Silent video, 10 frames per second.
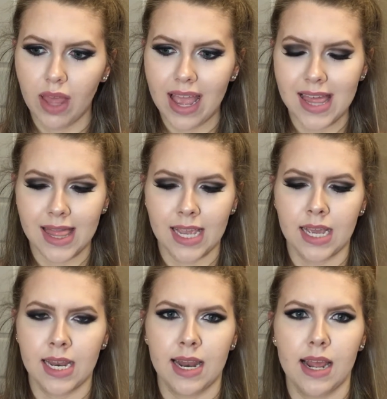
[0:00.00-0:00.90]
and
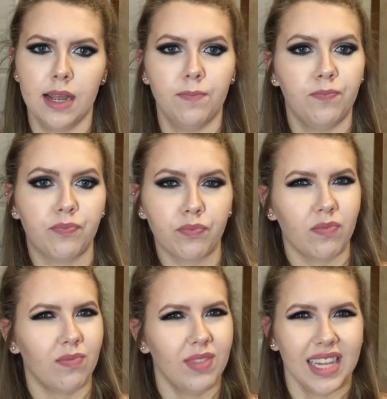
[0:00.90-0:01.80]
then
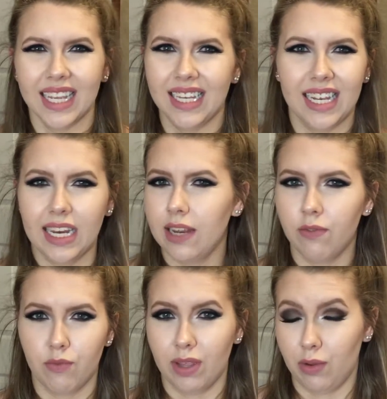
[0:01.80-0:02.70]
didn't
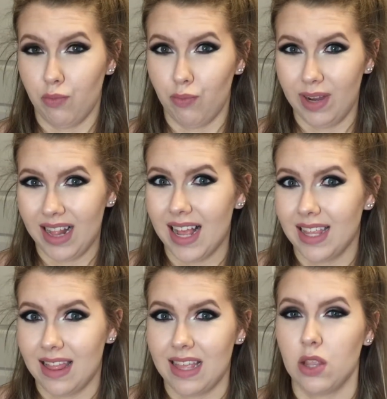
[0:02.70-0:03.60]
even really realize
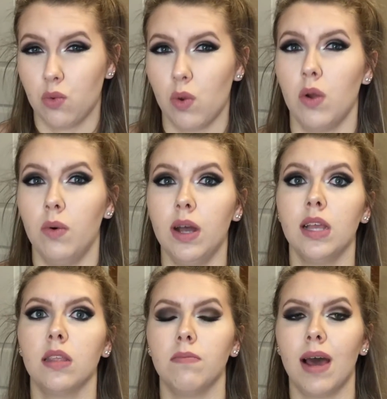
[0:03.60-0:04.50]
that this is what it
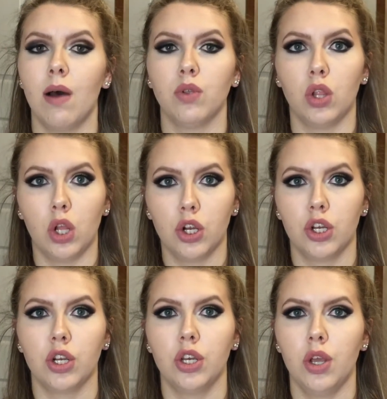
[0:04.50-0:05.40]
was, but I was
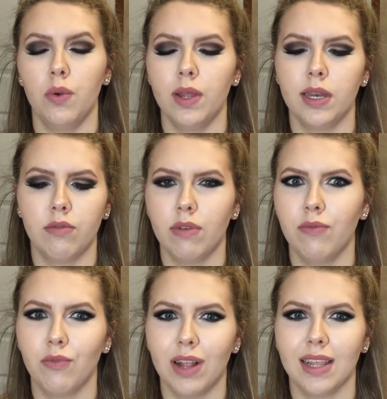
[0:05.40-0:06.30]
allergic to it. Didn't
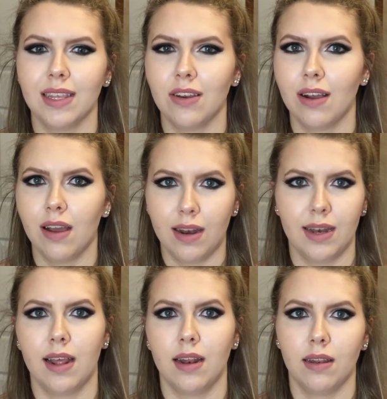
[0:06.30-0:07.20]
even realize it till I got it
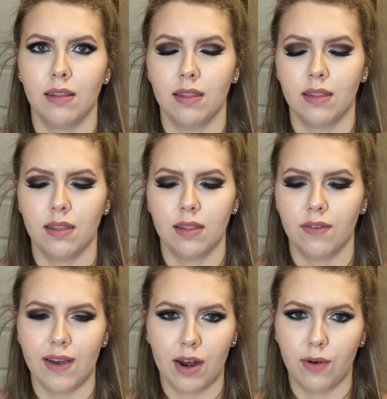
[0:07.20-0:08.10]
done the
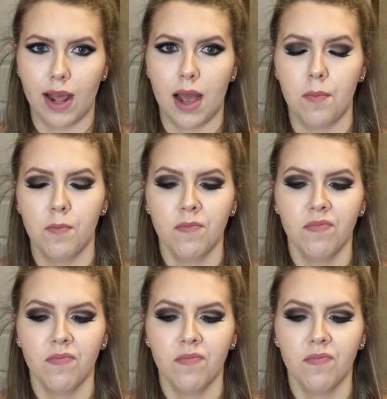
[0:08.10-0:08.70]
final time,